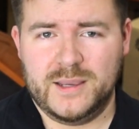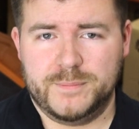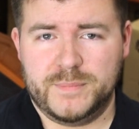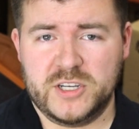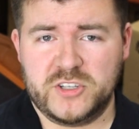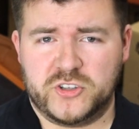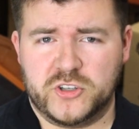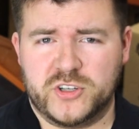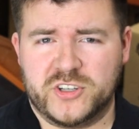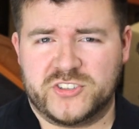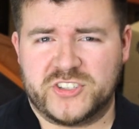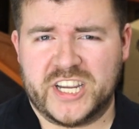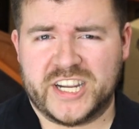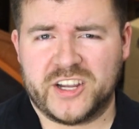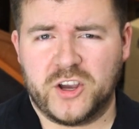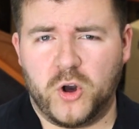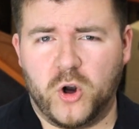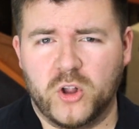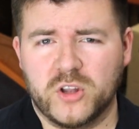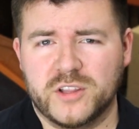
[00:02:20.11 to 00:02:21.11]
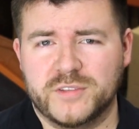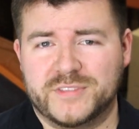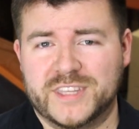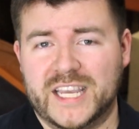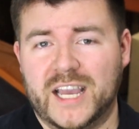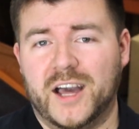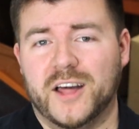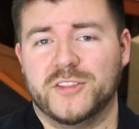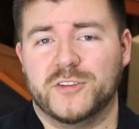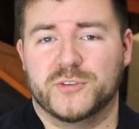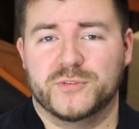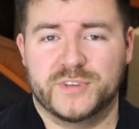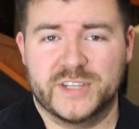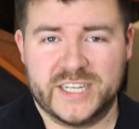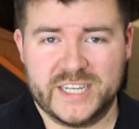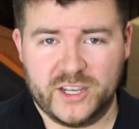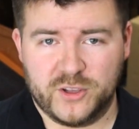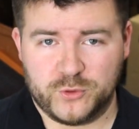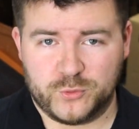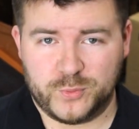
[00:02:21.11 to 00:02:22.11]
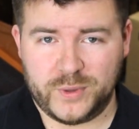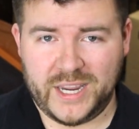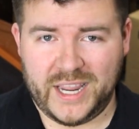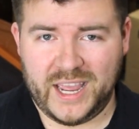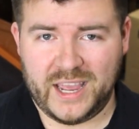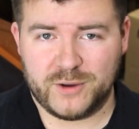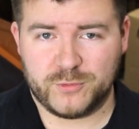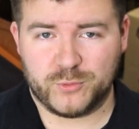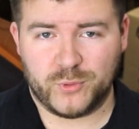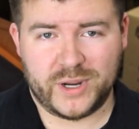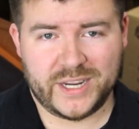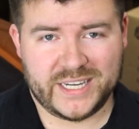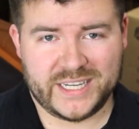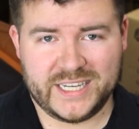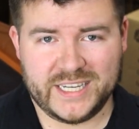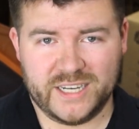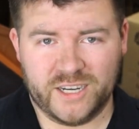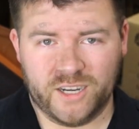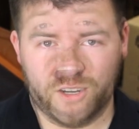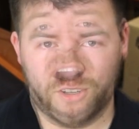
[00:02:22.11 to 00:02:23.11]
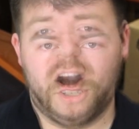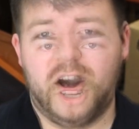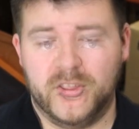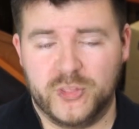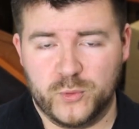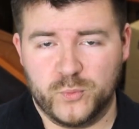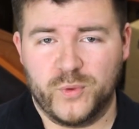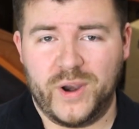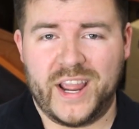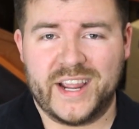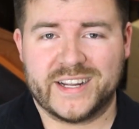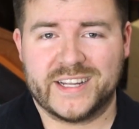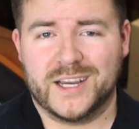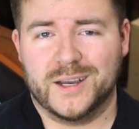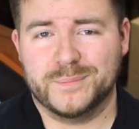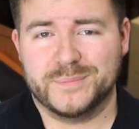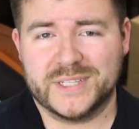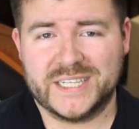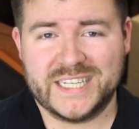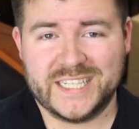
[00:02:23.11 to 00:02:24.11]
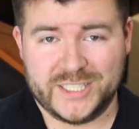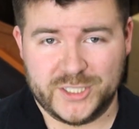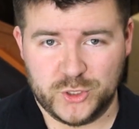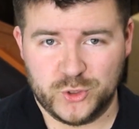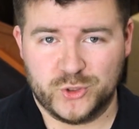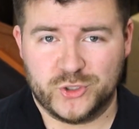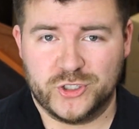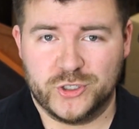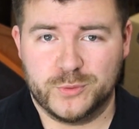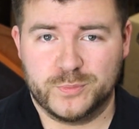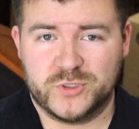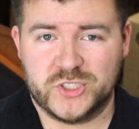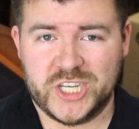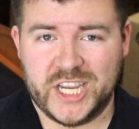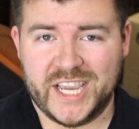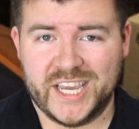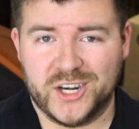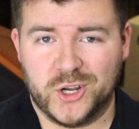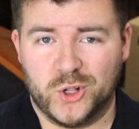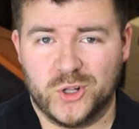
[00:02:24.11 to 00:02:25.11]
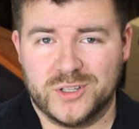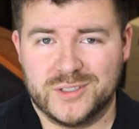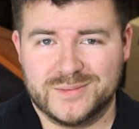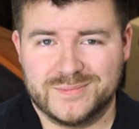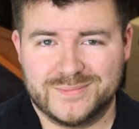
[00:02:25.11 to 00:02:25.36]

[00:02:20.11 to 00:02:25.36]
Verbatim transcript: be sure to check out all of the other videos we have right here on the Rag Company YouTube channel.